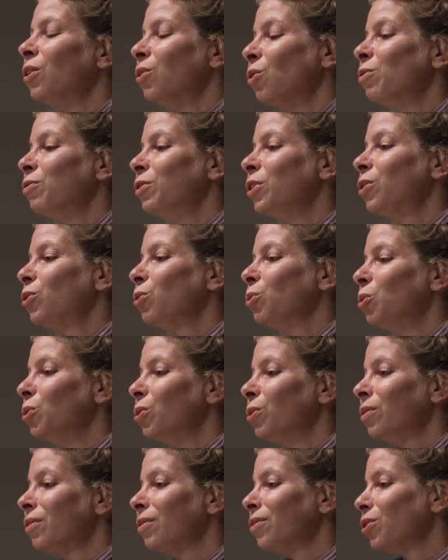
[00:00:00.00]
of the
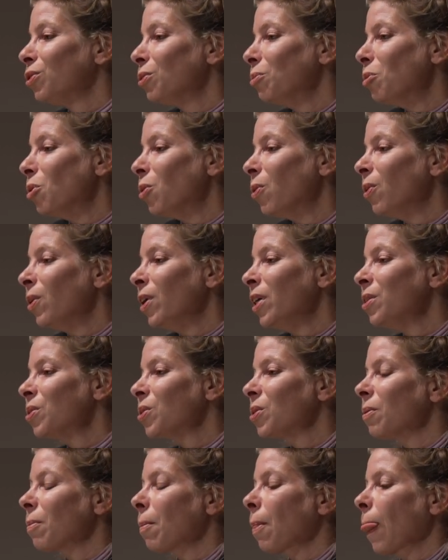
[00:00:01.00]
two
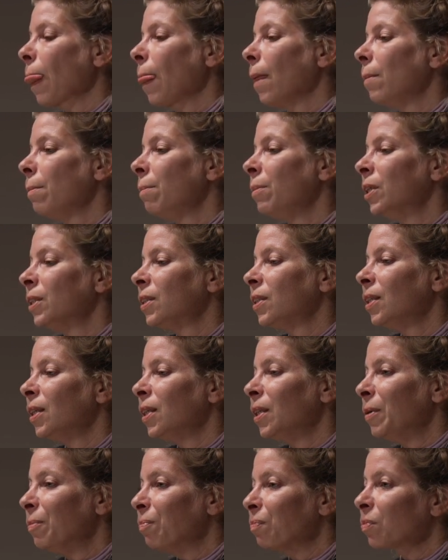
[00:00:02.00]
boys, but
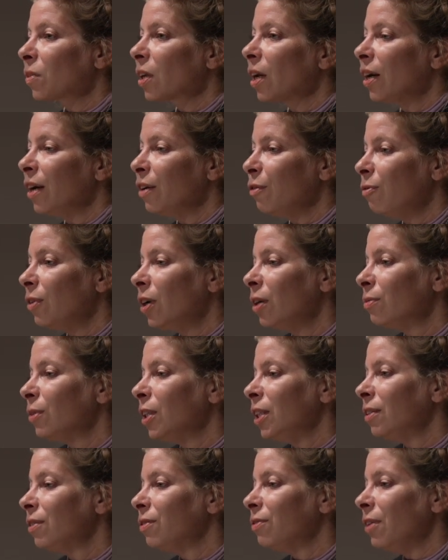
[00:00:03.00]
I
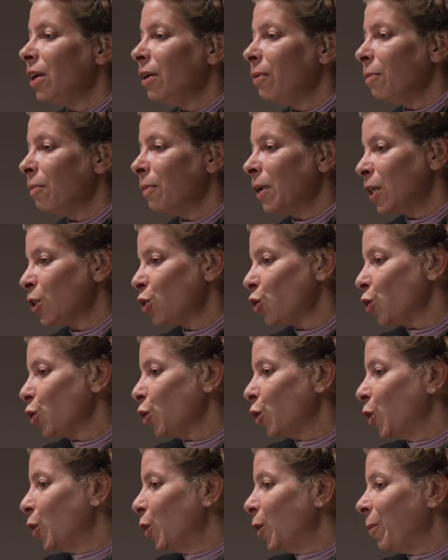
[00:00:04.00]
found it very much
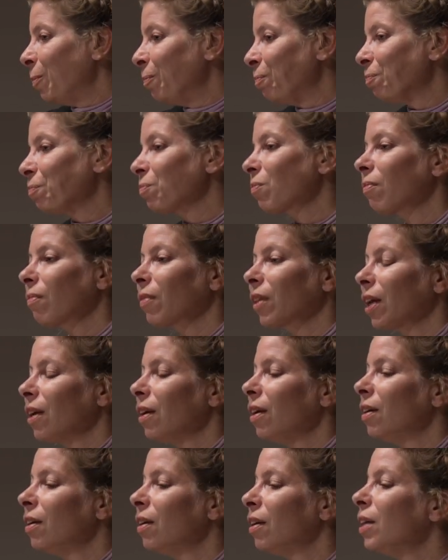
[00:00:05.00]

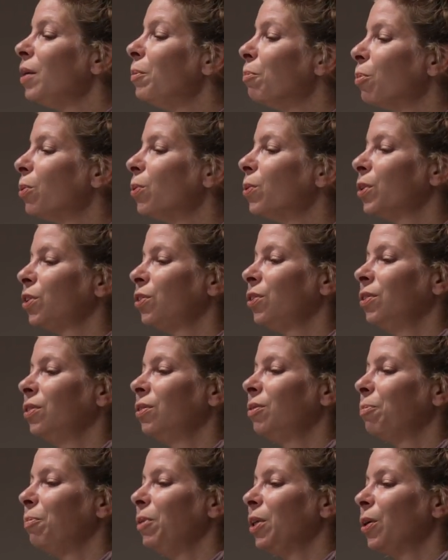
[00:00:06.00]

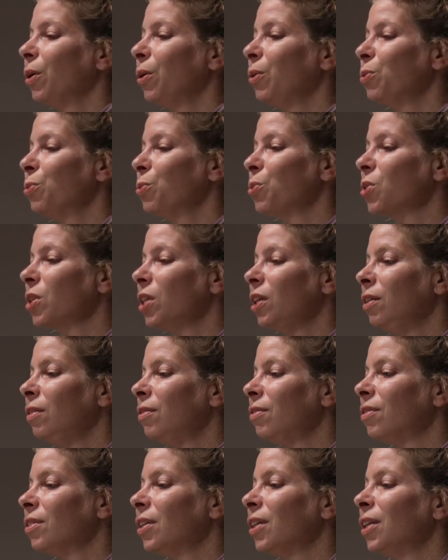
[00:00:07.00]
important because
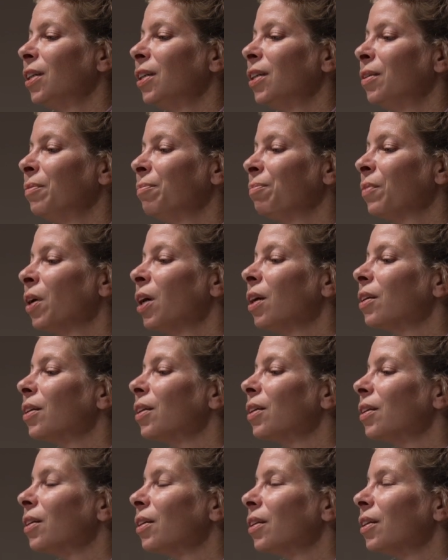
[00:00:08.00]

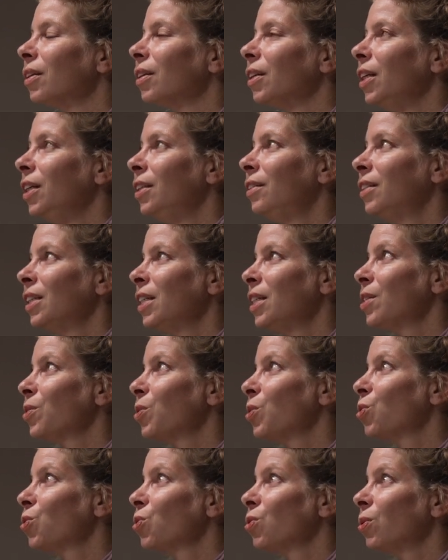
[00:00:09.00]
it
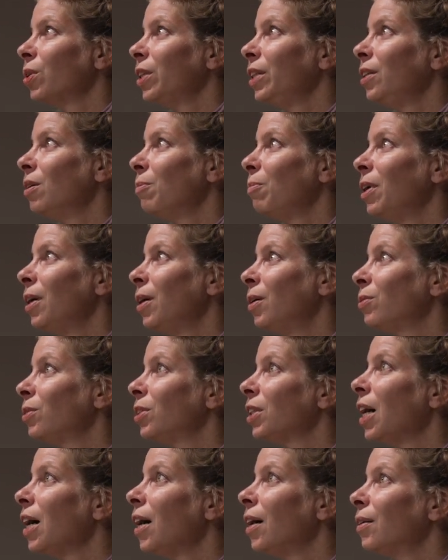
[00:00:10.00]
tells a story
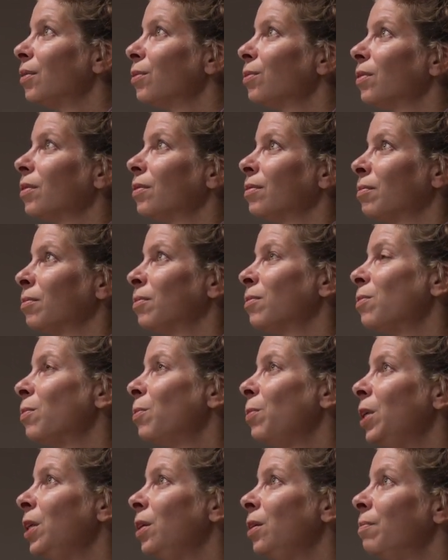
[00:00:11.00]
about how
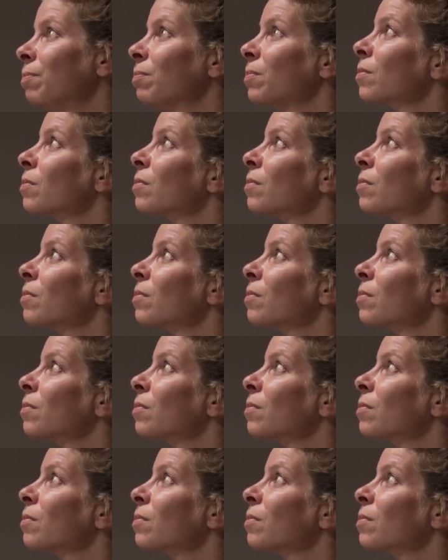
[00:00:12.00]
we